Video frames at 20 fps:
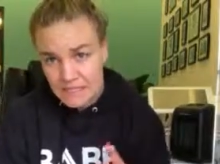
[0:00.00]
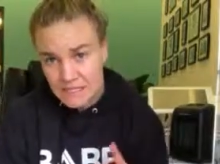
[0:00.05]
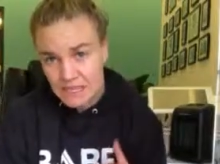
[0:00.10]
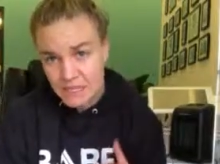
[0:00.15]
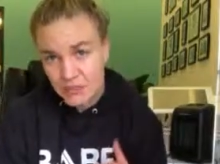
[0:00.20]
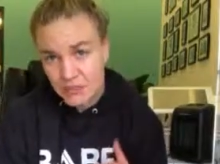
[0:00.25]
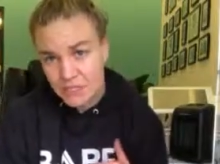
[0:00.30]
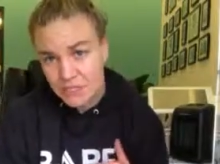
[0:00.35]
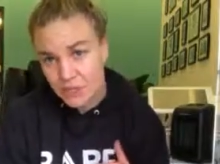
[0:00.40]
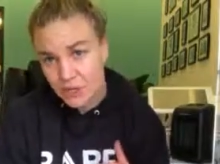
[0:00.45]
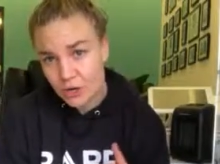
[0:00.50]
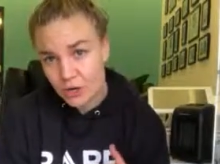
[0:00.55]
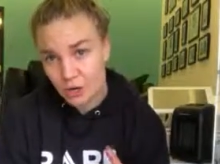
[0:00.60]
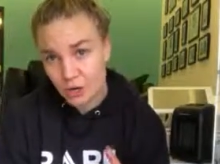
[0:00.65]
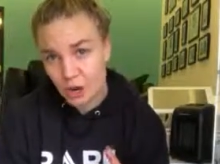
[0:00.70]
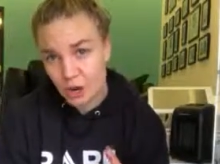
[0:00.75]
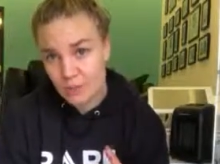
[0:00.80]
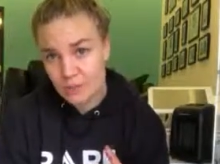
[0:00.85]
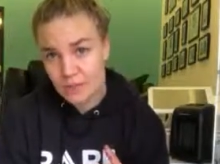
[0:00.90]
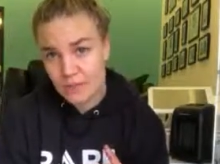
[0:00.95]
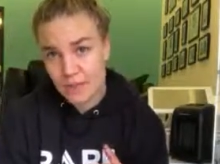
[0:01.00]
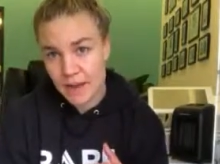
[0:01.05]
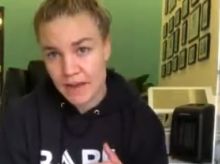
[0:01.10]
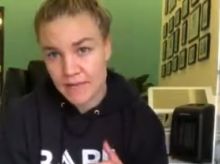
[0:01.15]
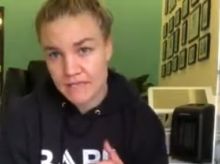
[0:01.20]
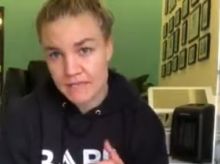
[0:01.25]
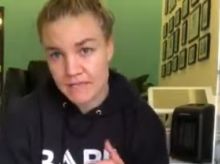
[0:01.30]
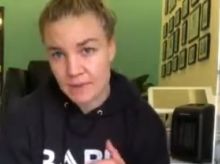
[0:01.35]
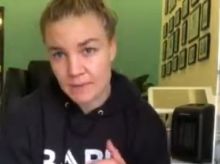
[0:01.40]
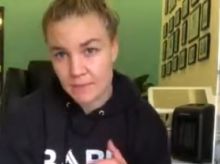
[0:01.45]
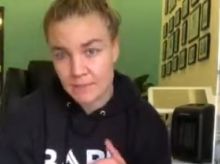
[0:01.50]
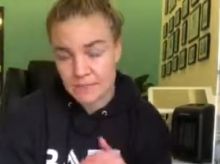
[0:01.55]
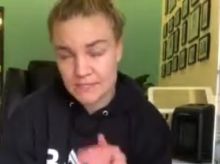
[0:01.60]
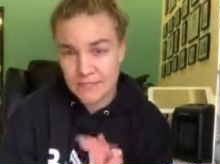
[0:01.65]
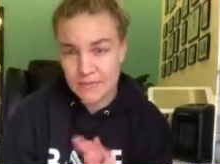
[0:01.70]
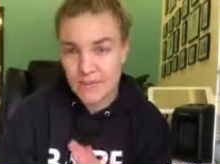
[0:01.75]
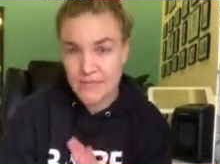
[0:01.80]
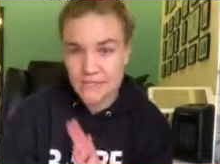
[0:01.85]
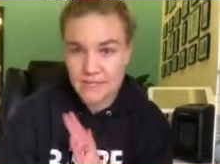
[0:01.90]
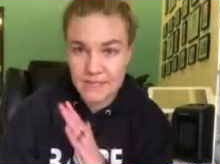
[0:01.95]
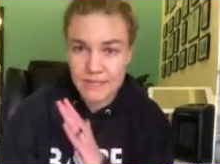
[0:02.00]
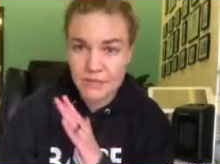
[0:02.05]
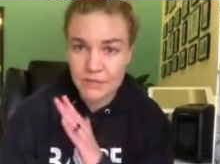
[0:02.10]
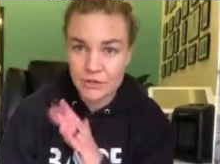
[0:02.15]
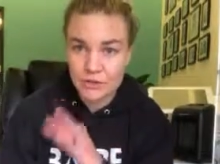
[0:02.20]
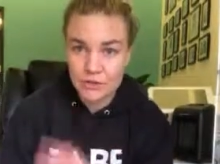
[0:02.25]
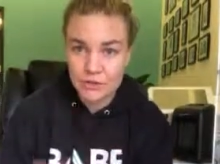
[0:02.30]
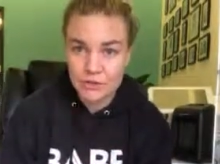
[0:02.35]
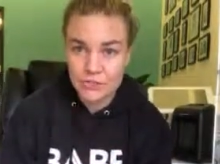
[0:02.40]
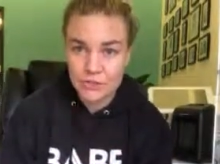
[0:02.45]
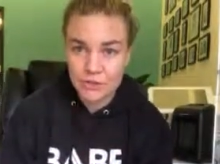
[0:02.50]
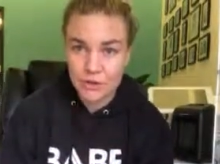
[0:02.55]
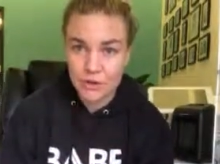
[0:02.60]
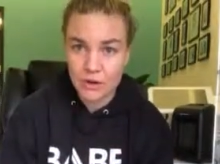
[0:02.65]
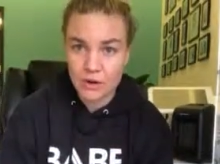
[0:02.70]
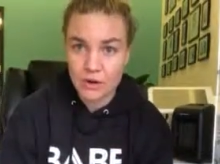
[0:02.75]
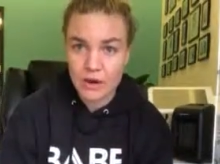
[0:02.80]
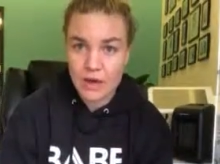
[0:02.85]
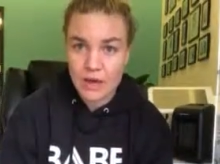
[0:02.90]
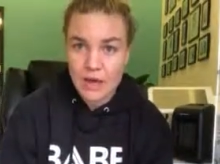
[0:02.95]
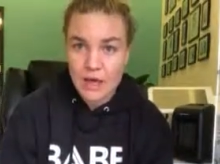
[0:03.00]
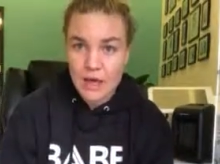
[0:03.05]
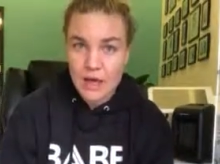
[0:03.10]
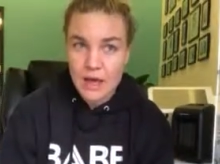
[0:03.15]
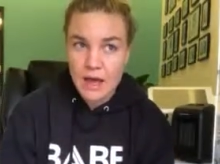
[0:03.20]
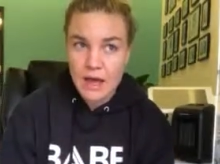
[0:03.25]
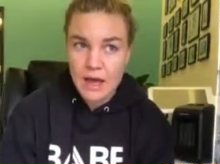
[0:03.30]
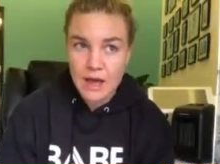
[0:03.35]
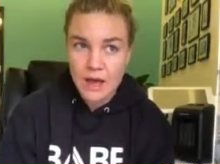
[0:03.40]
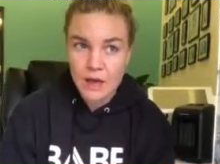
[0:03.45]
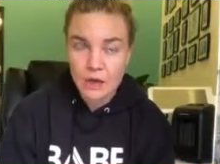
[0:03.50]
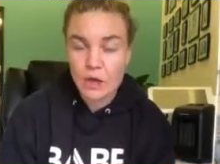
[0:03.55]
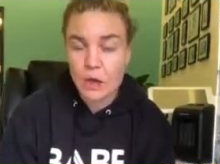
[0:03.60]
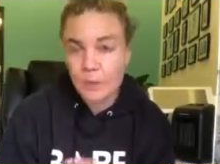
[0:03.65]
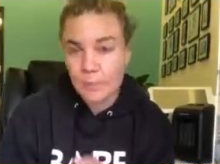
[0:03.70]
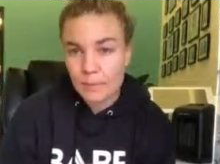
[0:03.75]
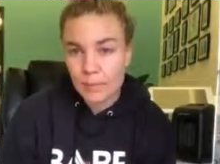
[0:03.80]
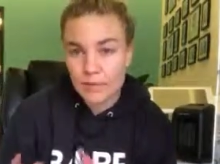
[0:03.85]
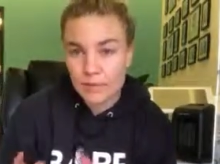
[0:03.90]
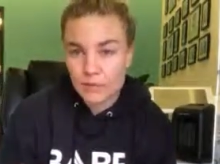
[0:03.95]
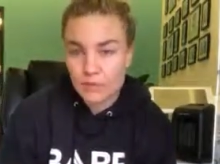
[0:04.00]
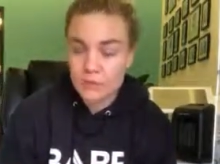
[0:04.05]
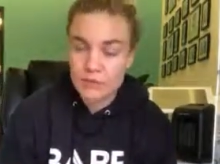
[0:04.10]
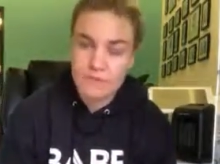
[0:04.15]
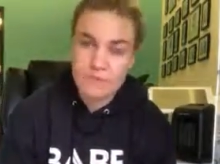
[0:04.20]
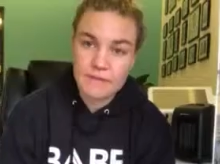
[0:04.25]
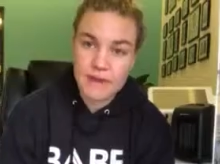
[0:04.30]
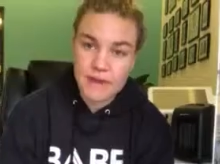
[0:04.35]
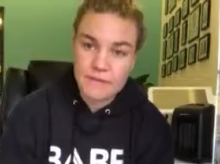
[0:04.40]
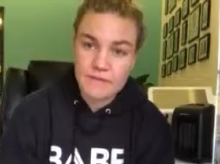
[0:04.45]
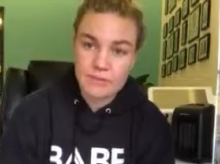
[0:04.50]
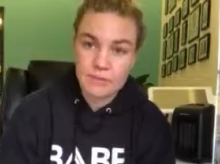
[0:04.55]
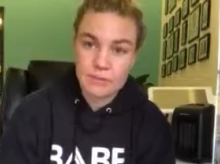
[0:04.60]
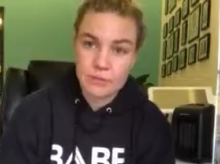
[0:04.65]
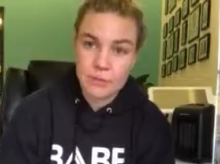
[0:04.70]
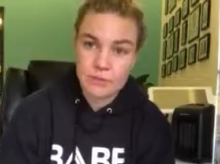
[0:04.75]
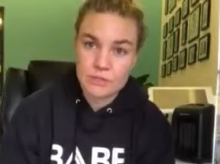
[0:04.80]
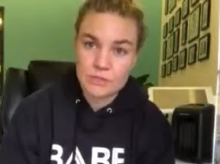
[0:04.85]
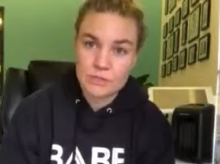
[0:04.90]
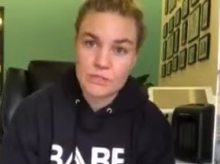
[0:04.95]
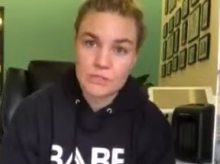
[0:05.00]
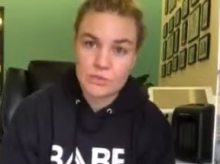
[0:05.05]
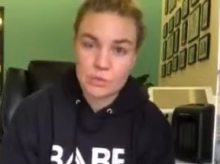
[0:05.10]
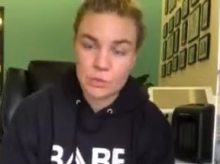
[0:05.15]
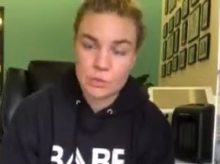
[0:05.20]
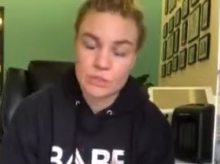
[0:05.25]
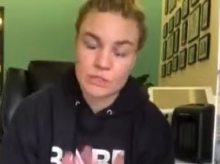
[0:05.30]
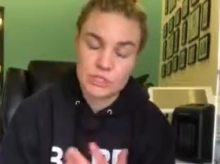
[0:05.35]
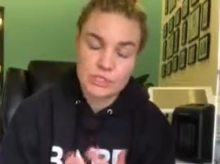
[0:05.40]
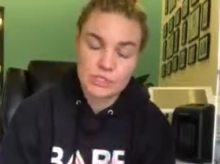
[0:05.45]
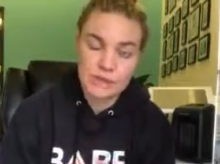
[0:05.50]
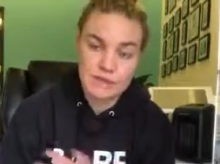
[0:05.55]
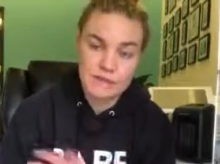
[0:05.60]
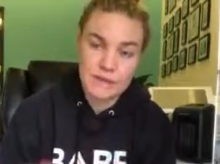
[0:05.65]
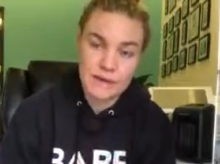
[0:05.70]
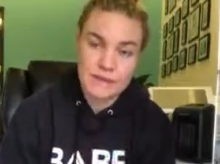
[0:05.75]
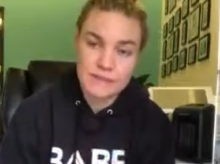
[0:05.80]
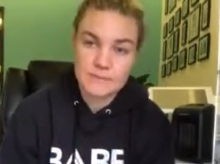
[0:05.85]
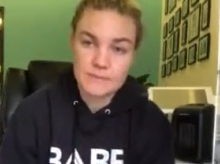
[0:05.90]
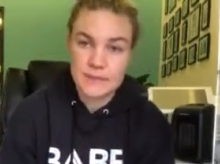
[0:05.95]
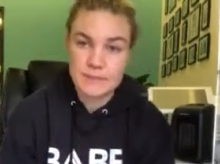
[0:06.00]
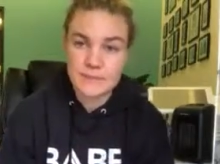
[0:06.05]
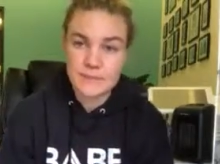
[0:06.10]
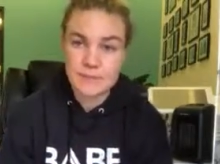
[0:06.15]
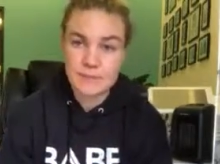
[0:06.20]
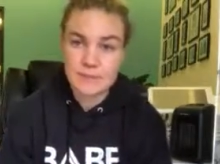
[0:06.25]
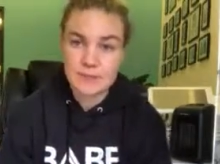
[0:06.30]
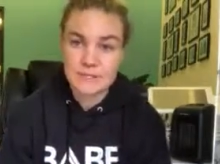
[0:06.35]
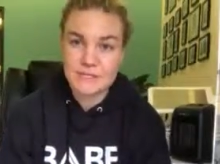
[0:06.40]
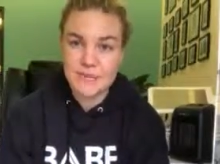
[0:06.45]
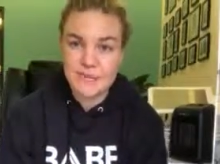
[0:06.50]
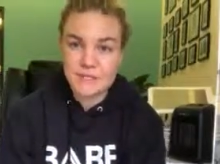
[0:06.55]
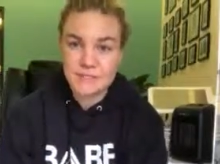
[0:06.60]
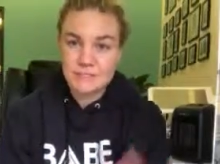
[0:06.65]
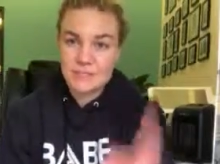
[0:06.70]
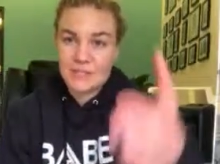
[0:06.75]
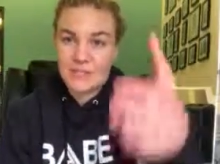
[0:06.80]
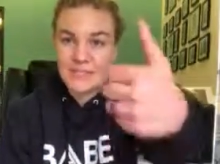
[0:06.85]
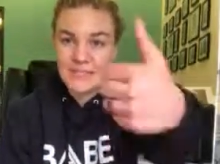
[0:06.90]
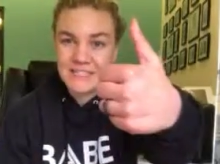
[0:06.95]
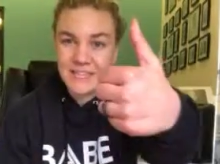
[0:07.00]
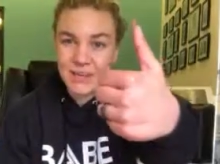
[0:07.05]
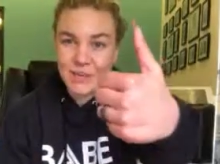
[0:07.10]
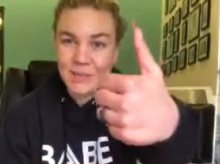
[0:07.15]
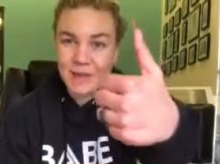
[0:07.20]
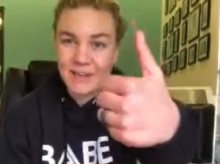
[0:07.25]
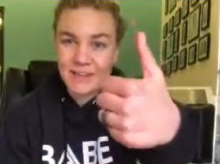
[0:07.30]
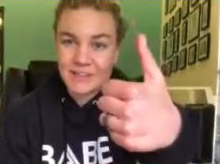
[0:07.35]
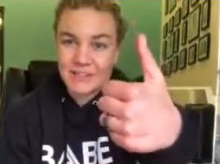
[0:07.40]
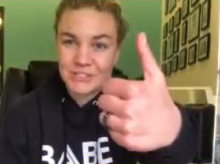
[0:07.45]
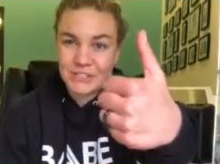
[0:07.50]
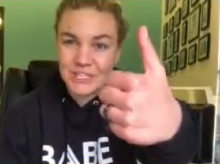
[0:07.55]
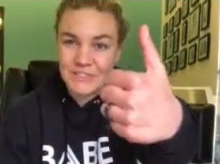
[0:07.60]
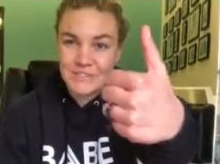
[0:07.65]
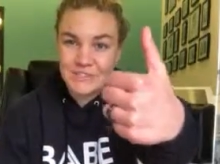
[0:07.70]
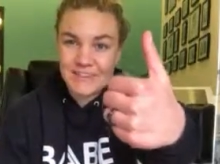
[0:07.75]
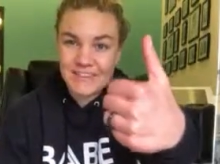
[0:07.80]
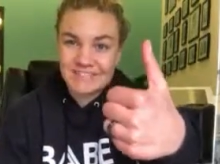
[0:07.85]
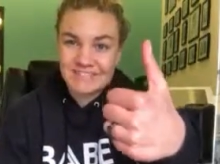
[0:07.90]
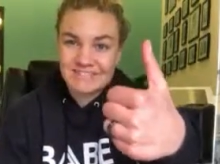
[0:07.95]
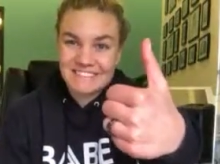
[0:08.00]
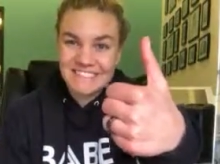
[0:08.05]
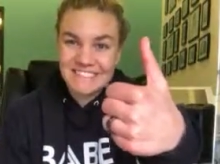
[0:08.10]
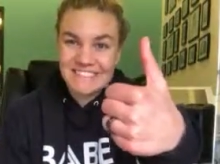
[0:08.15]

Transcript: carbs by 10%, increase your combination of fats and proteins, or just your fats by 10%. So that's how you make an adjustment.